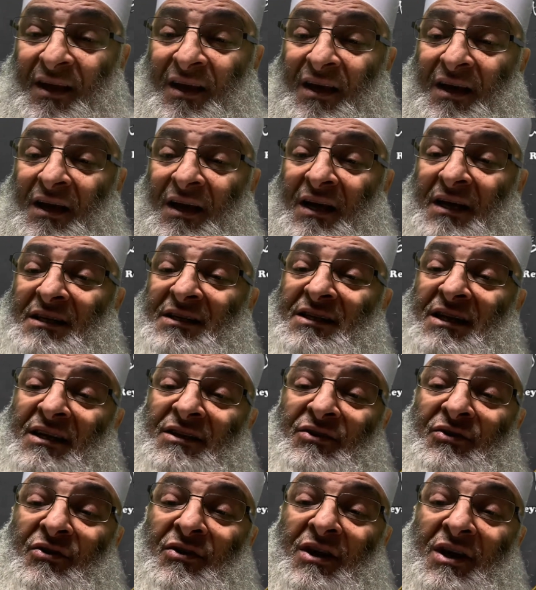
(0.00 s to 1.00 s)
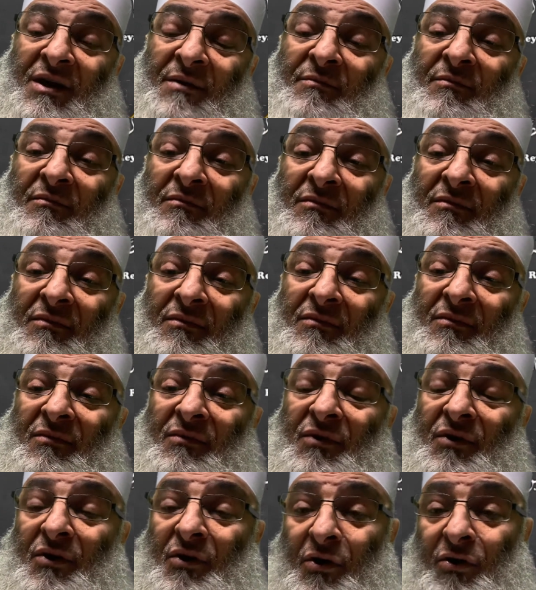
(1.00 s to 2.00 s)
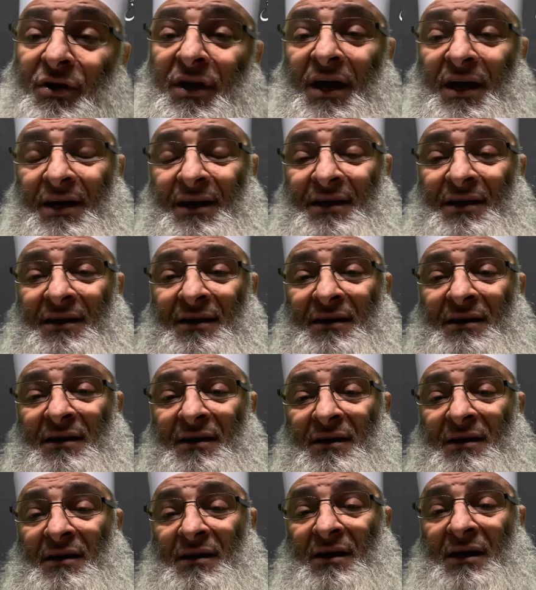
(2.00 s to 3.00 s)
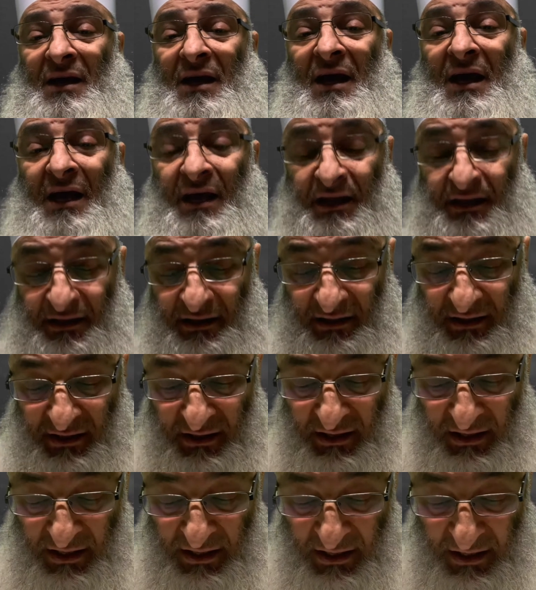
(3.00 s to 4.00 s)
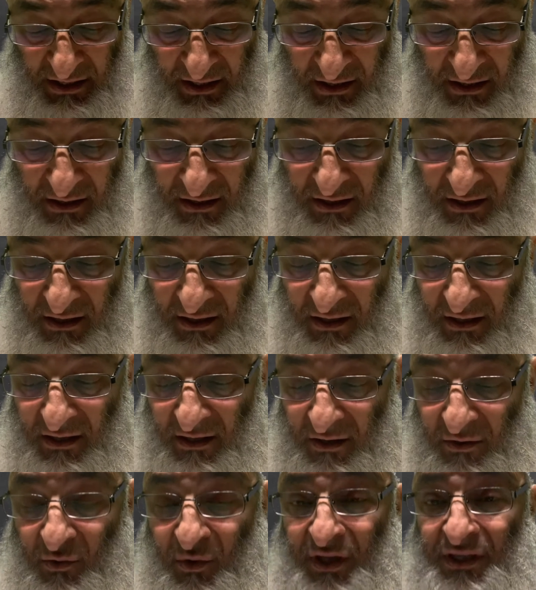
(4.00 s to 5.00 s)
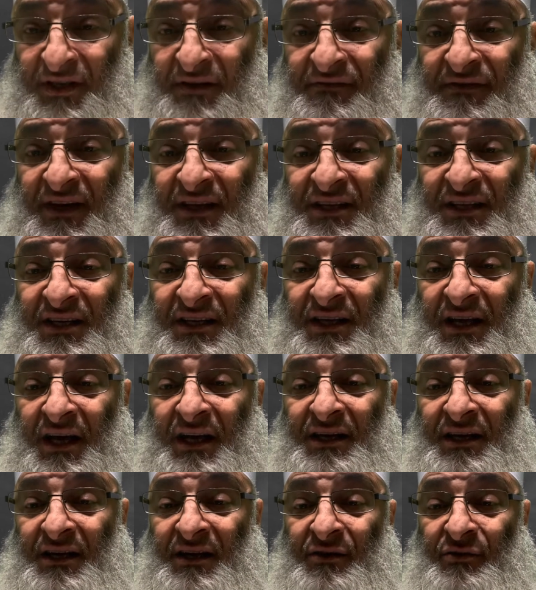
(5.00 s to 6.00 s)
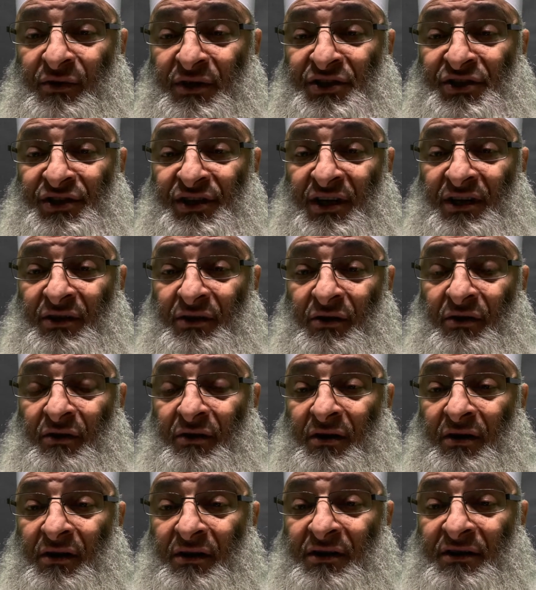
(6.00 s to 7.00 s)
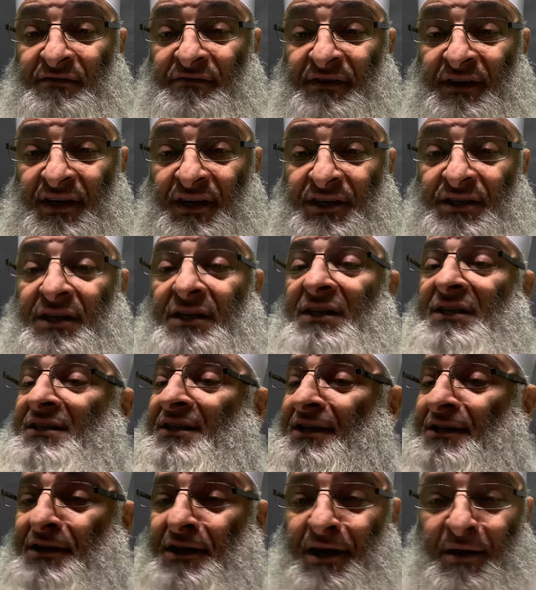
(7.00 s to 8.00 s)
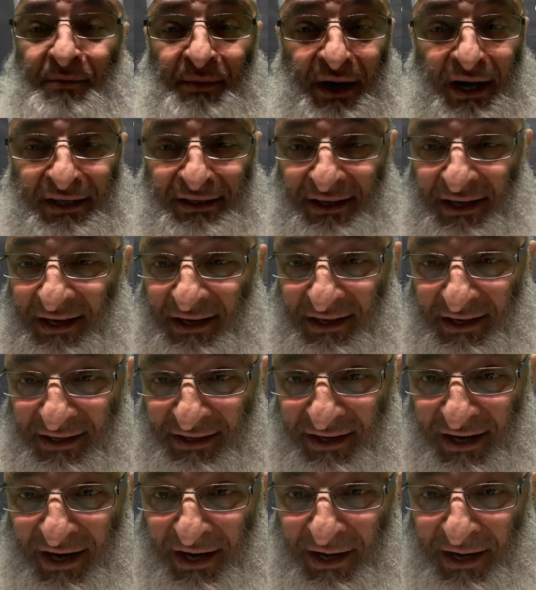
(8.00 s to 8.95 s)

He said to him, okay, and what if I need any question or clarification? He said, come at any time.